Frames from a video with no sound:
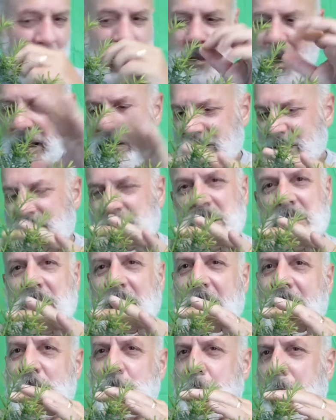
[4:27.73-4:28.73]
At this
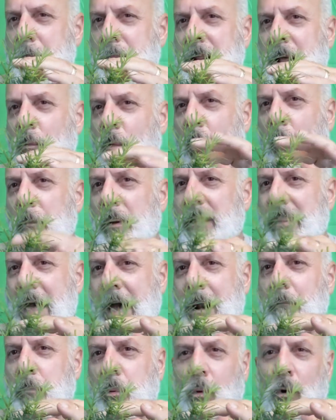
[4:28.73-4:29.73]
stage, maybe it won't be
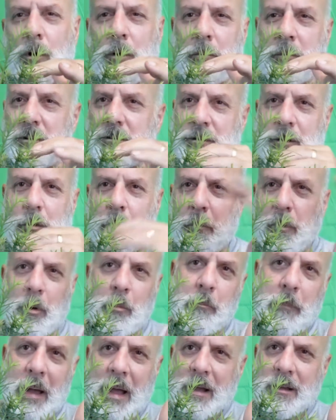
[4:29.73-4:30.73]
that important because it'll
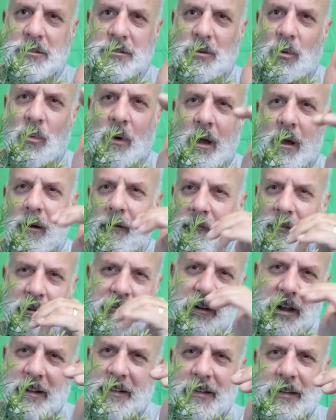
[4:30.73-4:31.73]
bud back so well. Even
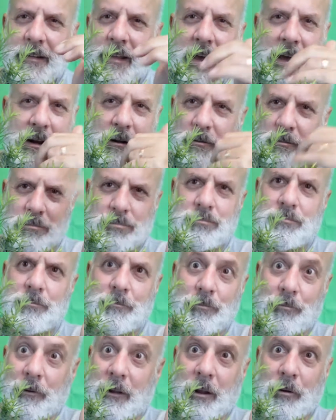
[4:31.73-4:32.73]
if I did that, it'll
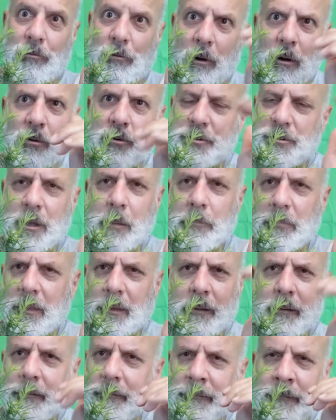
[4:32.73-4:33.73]
regrow
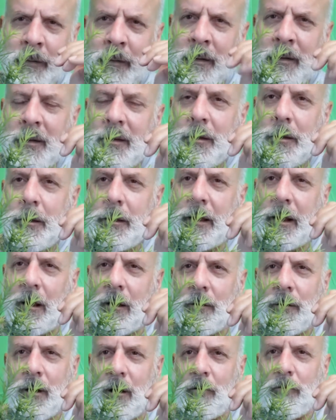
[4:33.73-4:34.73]
something and,
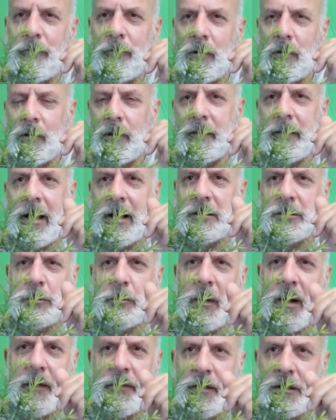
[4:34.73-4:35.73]
I'll fill in that
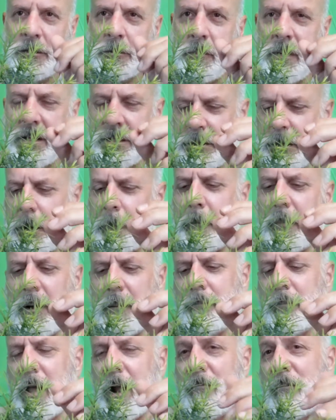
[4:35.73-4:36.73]
spot that's missing.
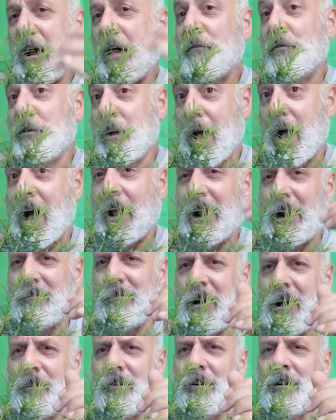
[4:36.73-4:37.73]
But I'd rather not. I'd
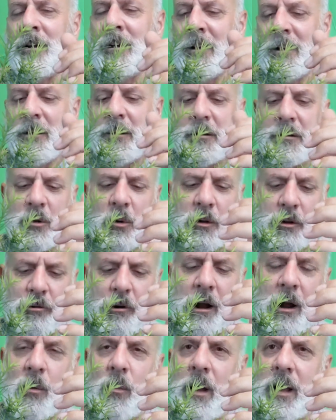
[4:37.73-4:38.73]
rather do it the
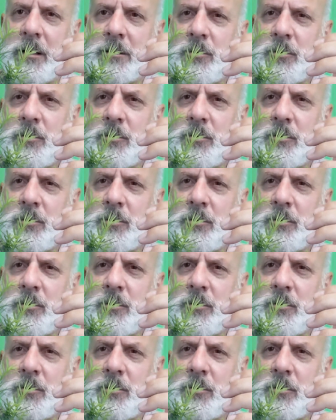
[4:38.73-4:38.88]
right way.